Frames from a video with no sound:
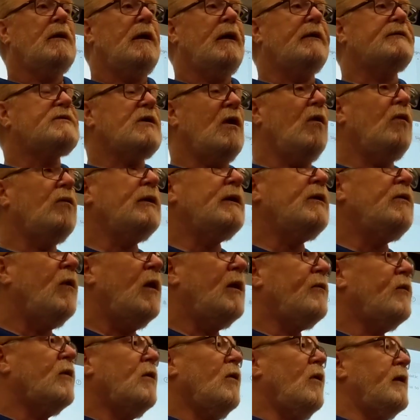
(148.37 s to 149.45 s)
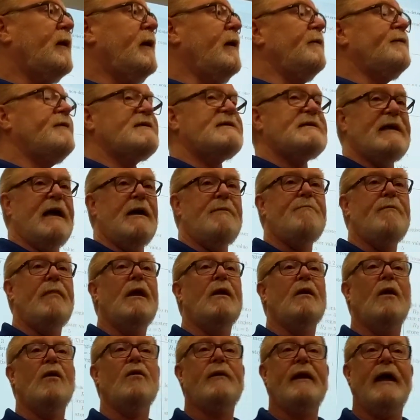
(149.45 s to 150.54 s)
It's only when we're looking at the same
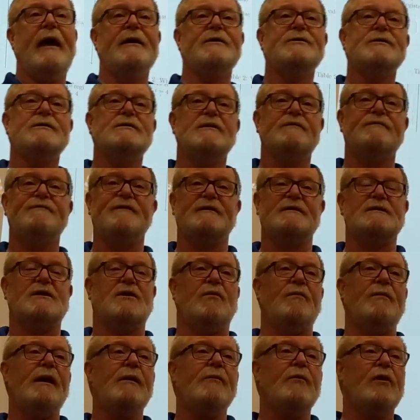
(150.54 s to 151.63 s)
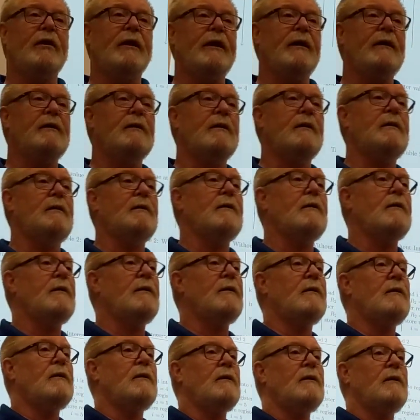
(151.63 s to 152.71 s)
locations in physical memory
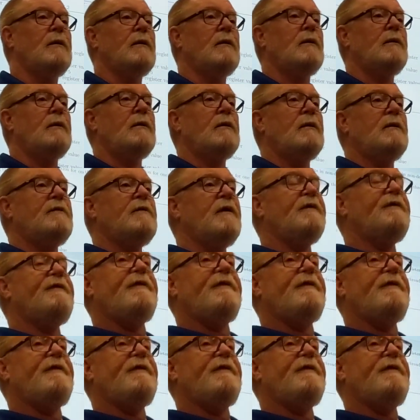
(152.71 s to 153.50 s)
that